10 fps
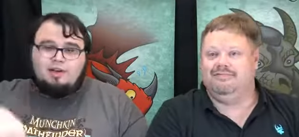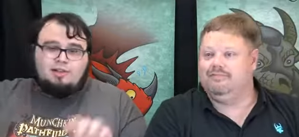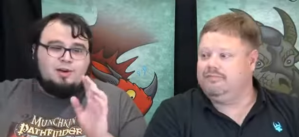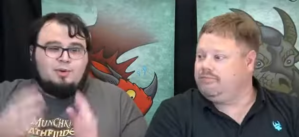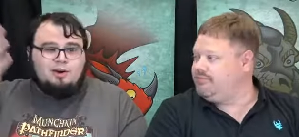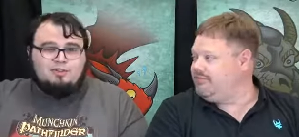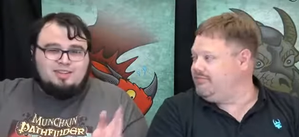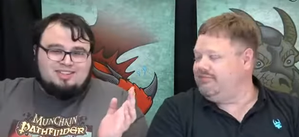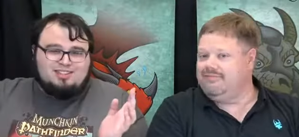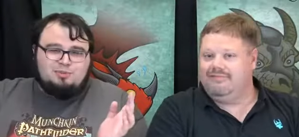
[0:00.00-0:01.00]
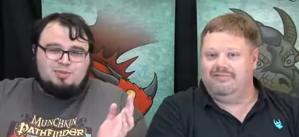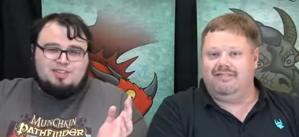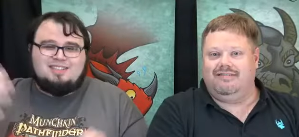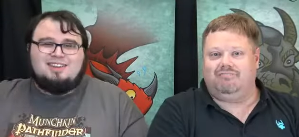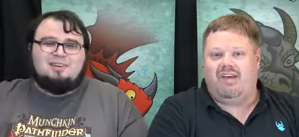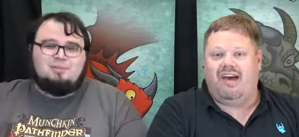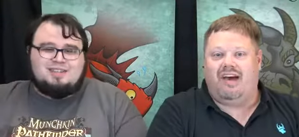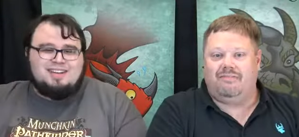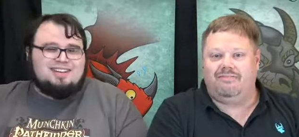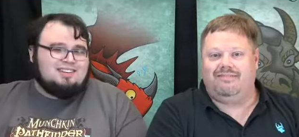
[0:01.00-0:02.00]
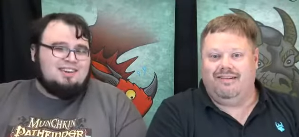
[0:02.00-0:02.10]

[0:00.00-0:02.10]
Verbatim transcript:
Speaker 1: there, wherever the description is on your yeah. particular